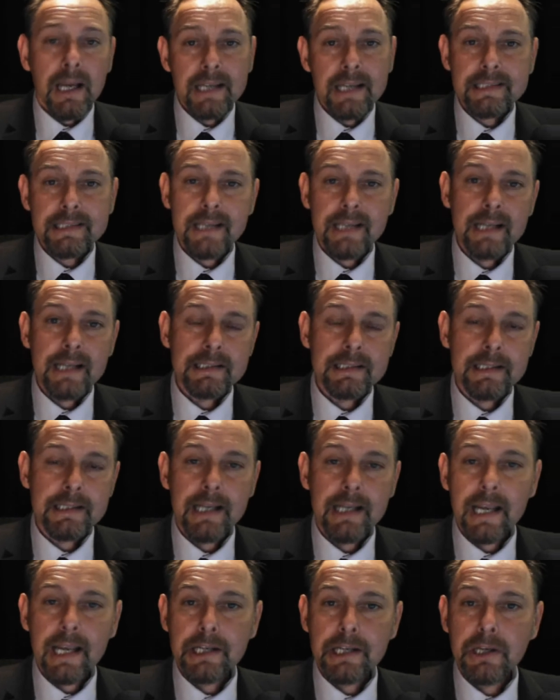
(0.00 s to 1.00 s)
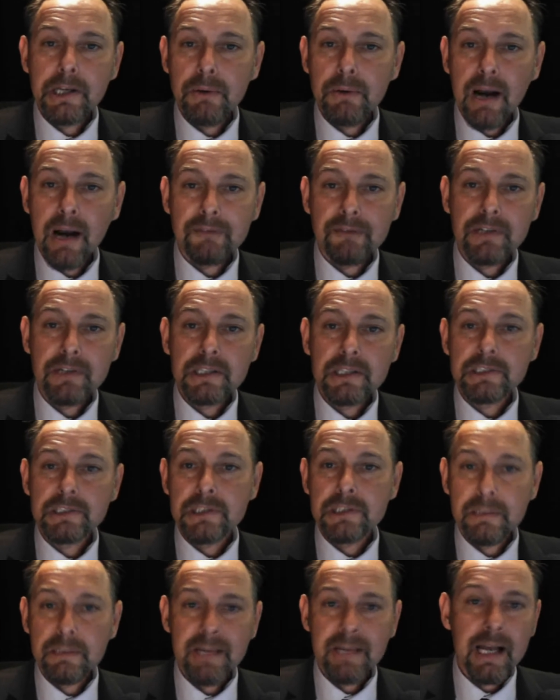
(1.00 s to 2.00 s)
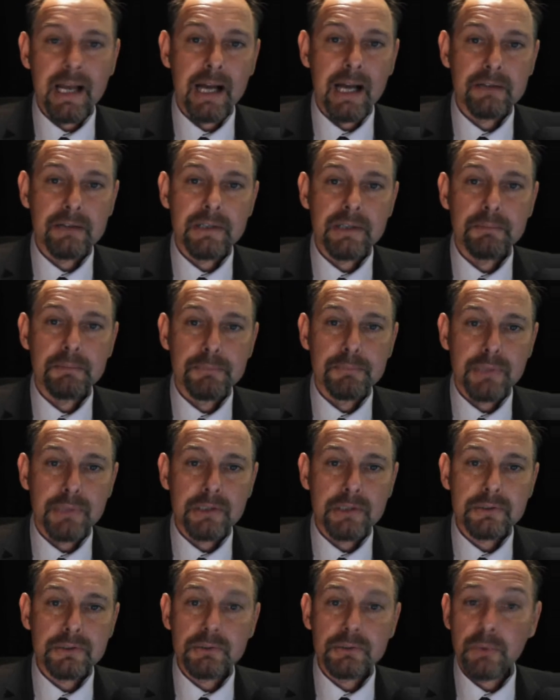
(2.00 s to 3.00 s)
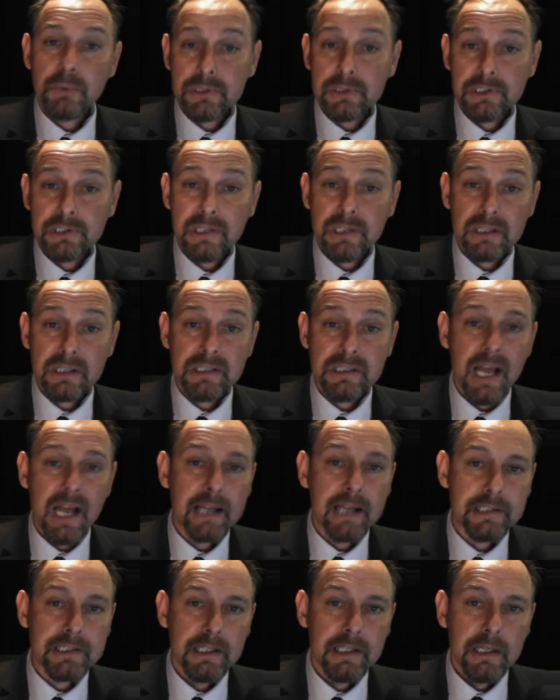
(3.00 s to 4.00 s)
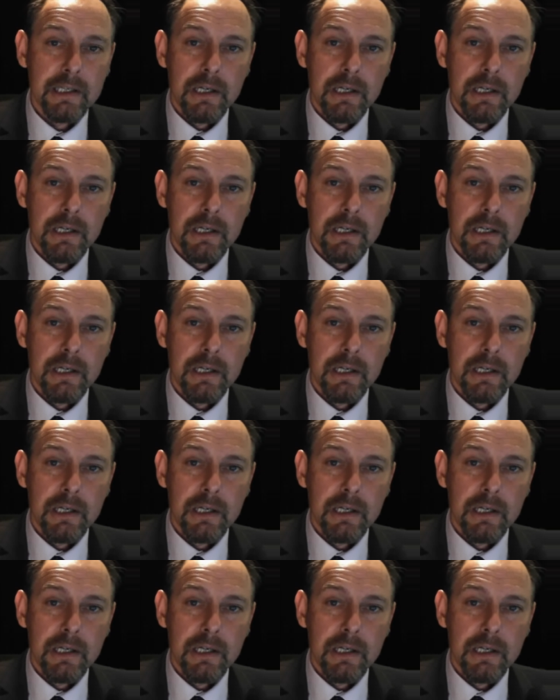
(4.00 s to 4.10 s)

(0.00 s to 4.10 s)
He says the EU-Africa summit held in Brussels was a success.